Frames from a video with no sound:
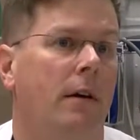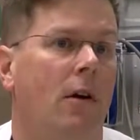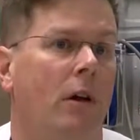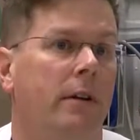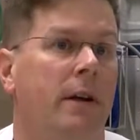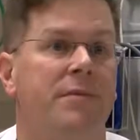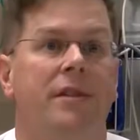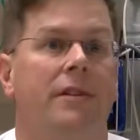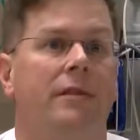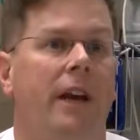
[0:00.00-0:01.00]
called an
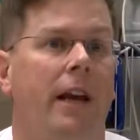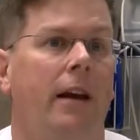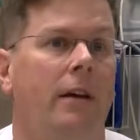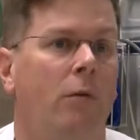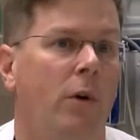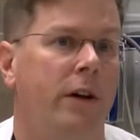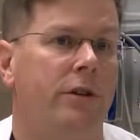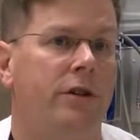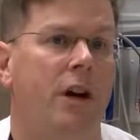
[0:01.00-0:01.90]
M16, which